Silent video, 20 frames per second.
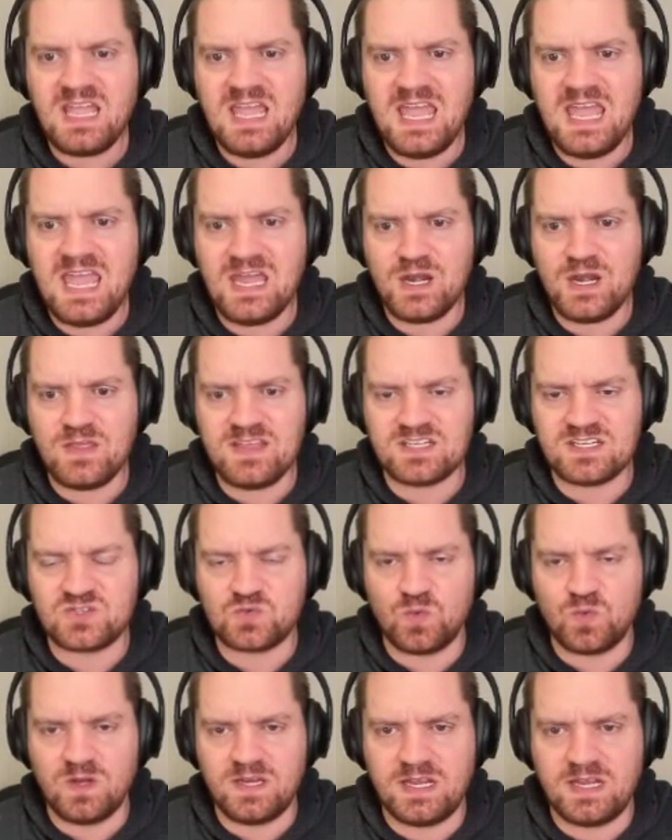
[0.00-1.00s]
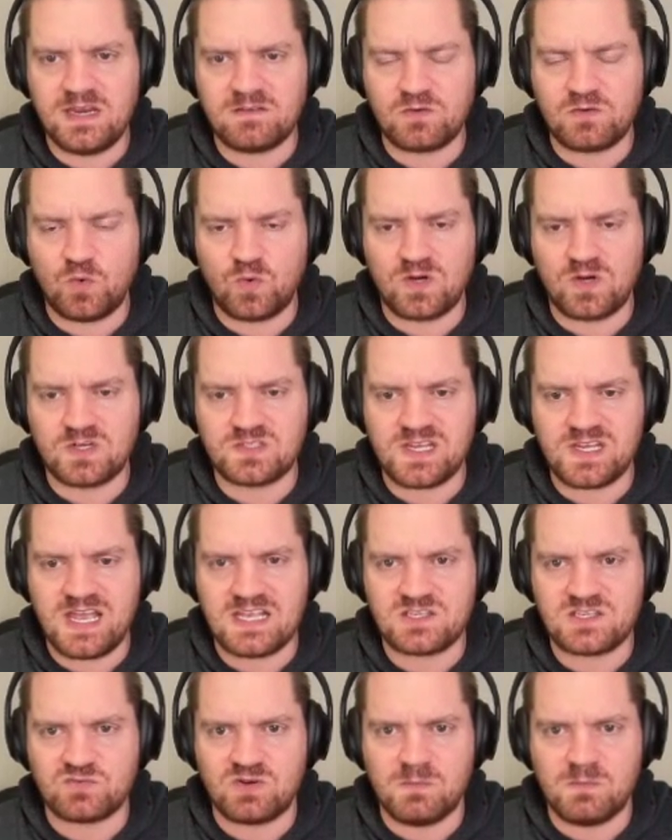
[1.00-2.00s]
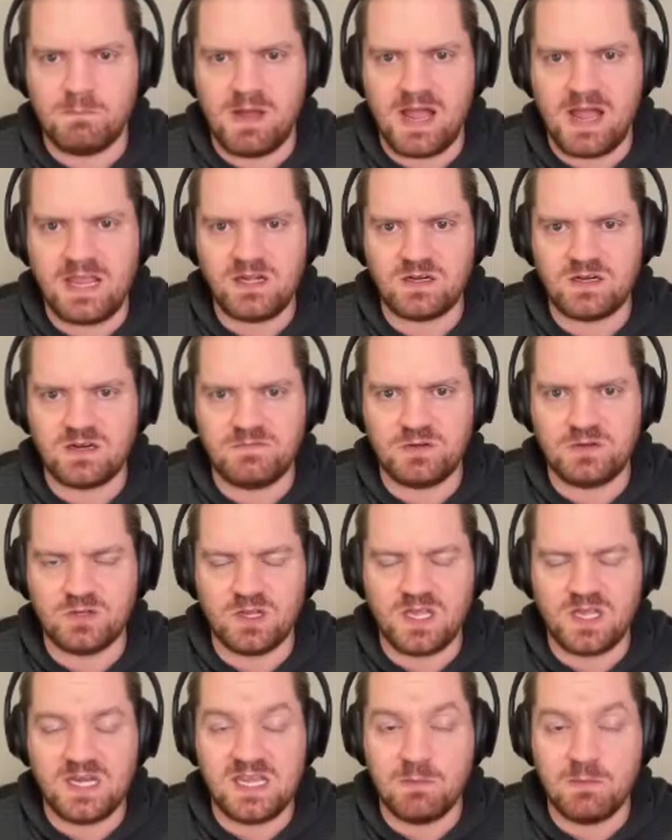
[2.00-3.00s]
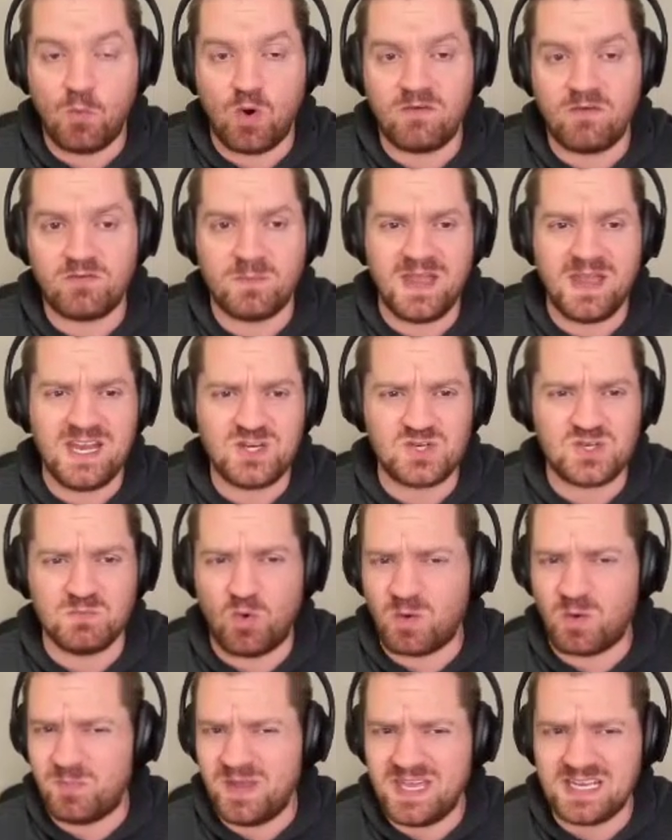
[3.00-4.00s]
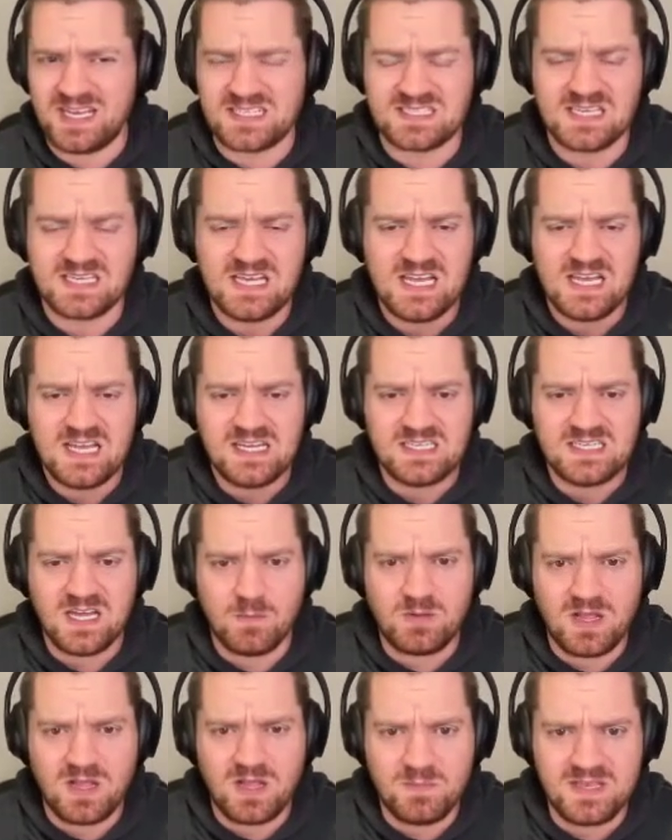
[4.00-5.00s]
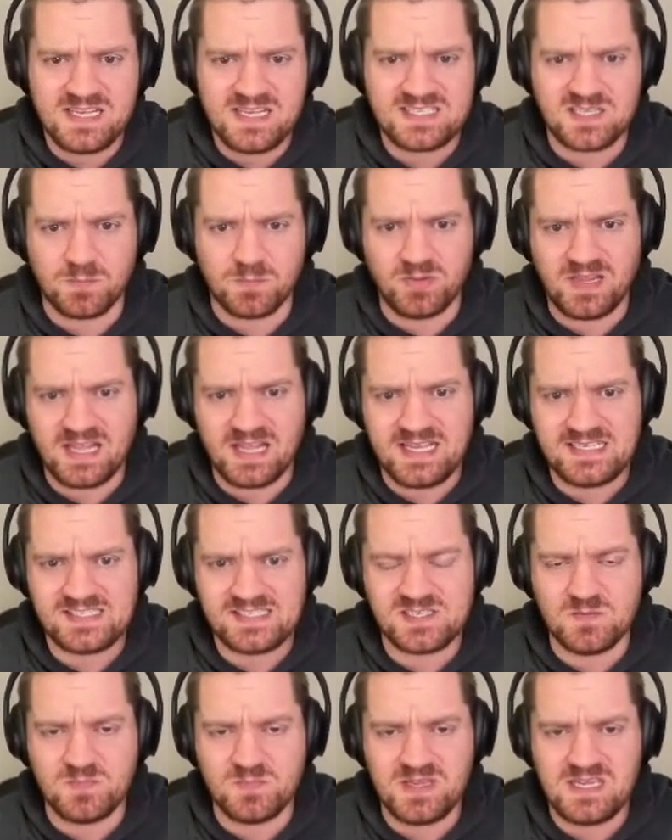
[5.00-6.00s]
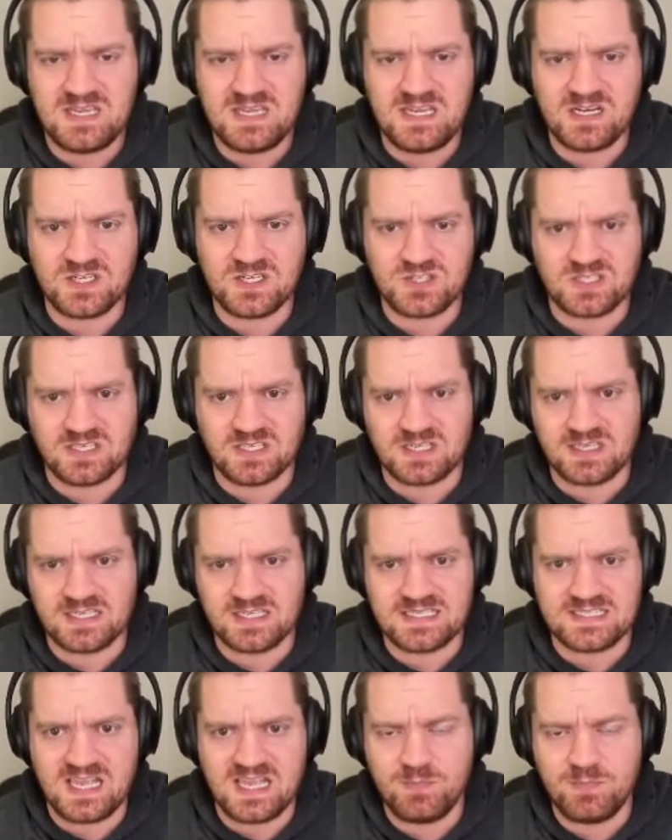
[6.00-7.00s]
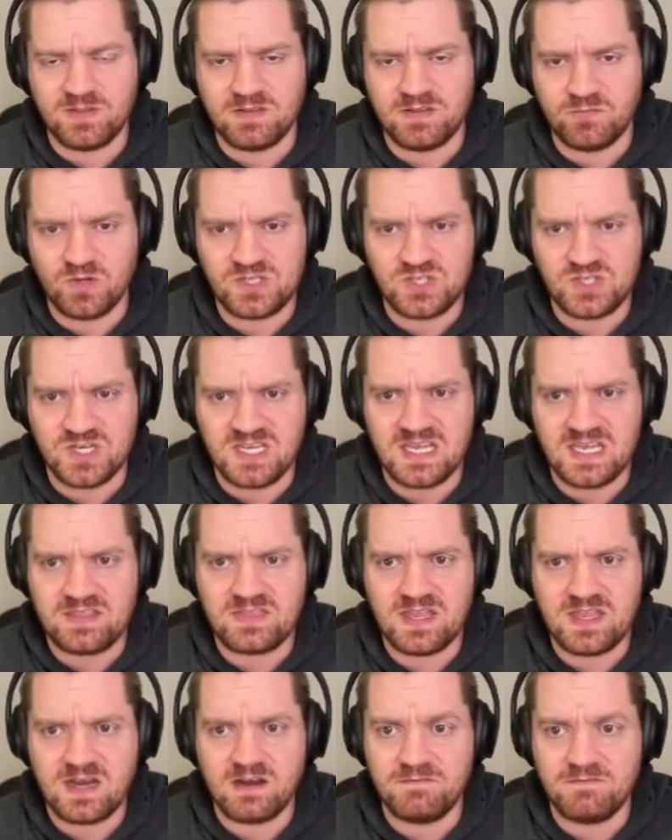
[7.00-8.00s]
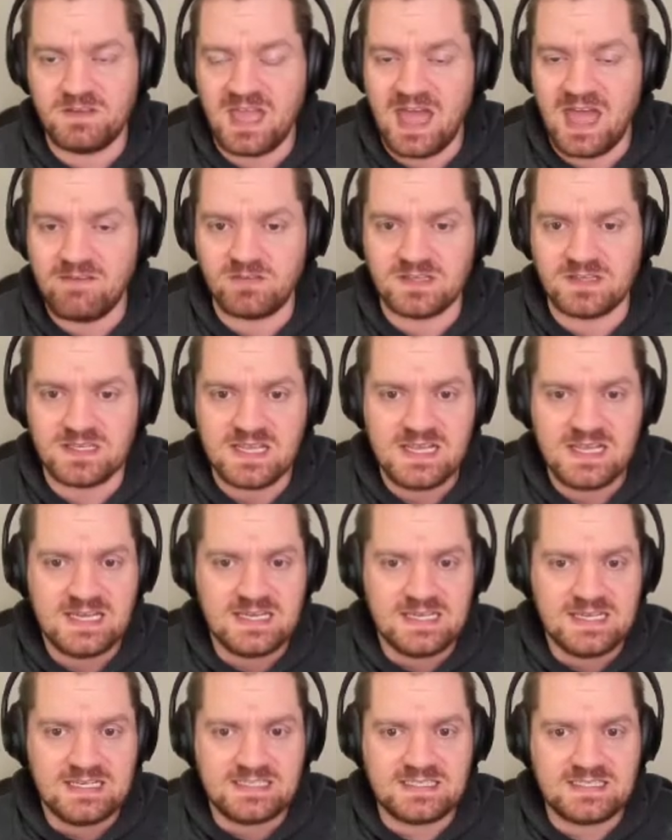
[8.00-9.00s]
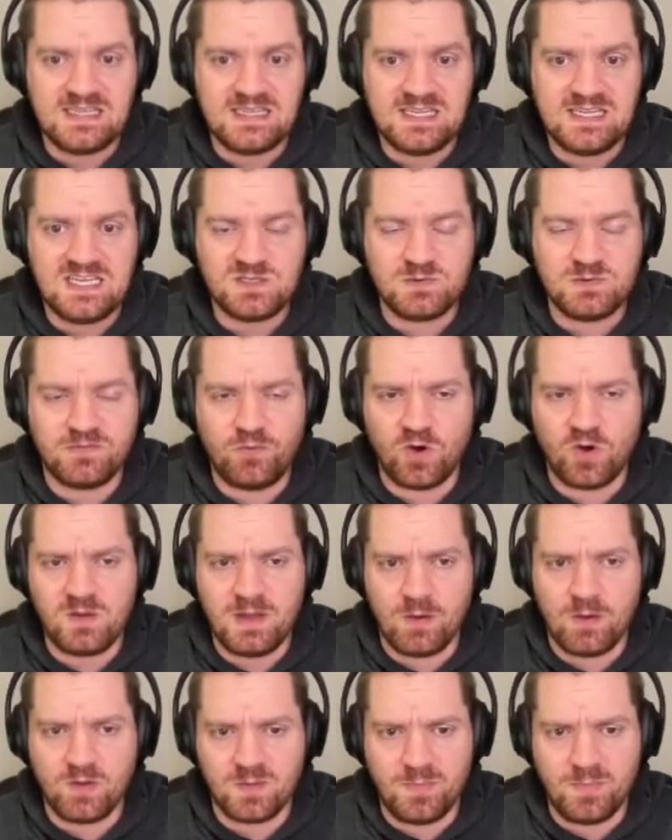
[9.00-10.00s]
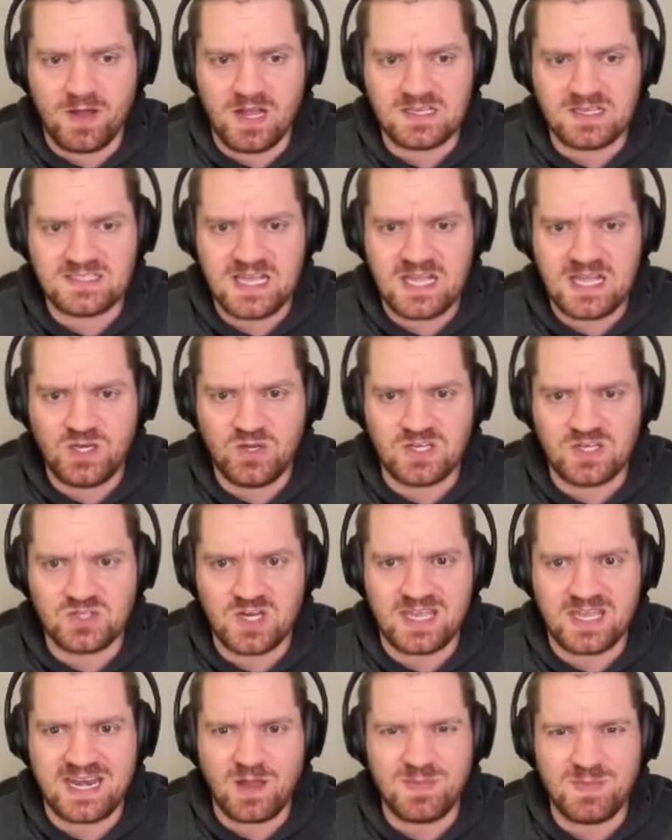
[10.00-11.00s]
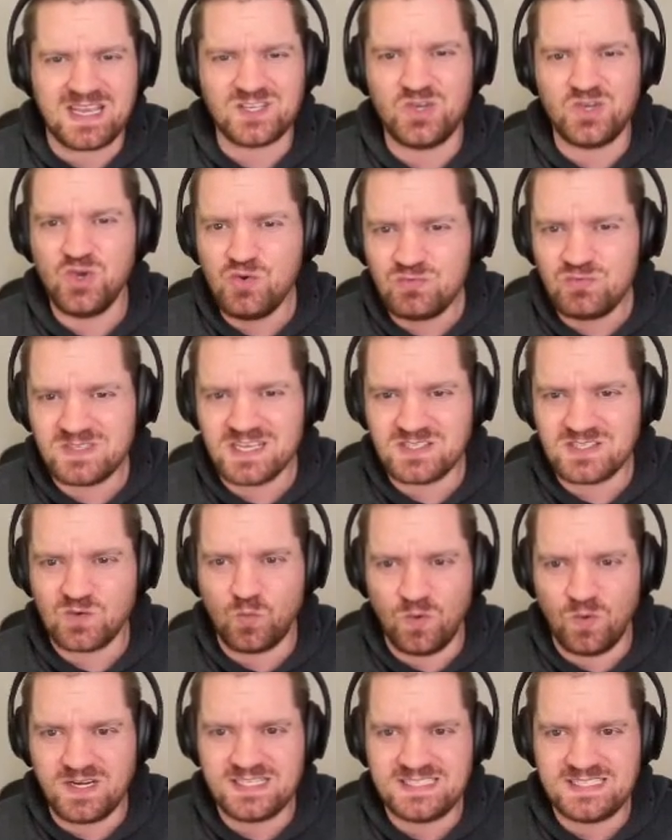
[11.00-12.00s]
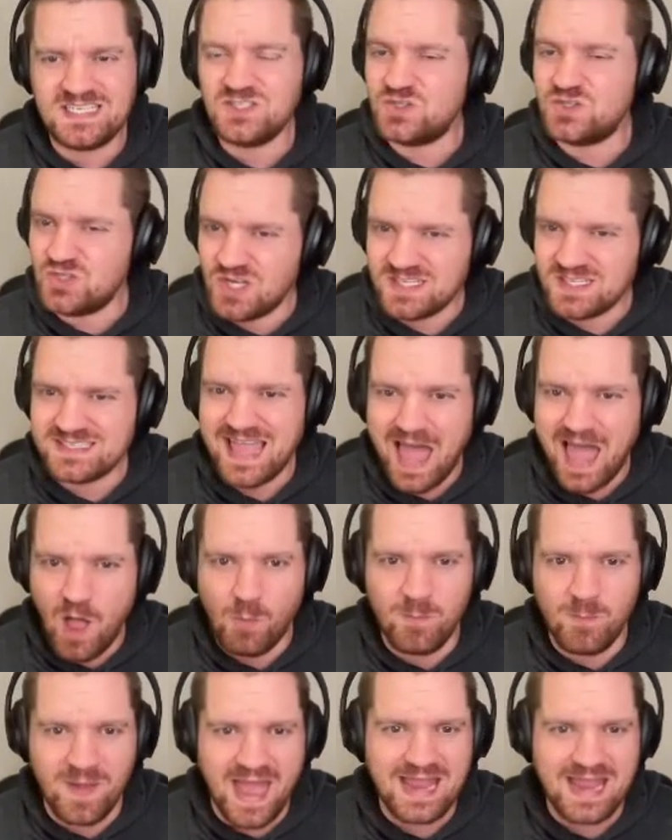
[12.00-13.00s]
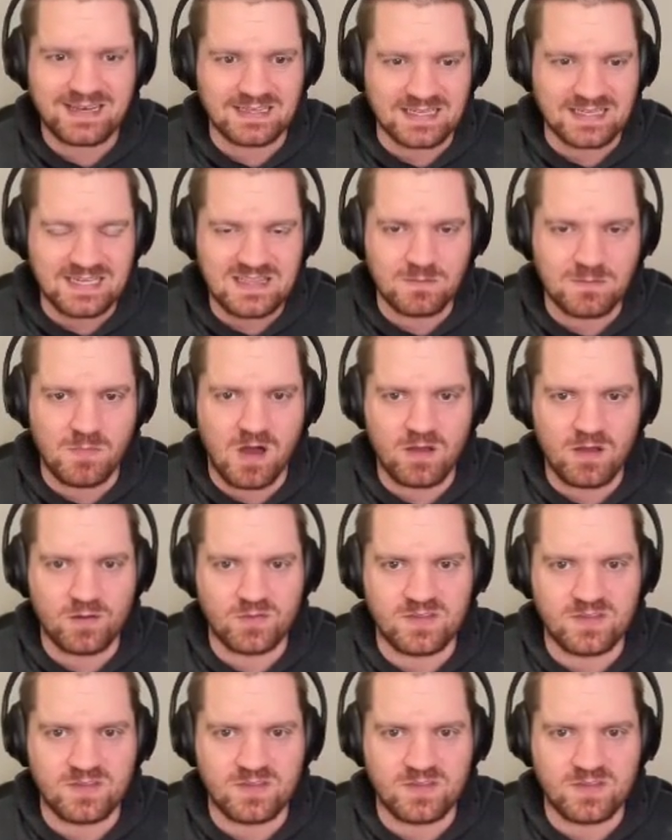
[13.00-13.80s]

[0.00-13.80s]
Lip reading: in this one. And of course, as a reminder, if you're looking to get more information, more picks, Dub Club is the place to be. Here's a little example of what you get there. If you haven't seen these before, you might want to pause that and you can check it out, because who doesn't want to see just how badly the model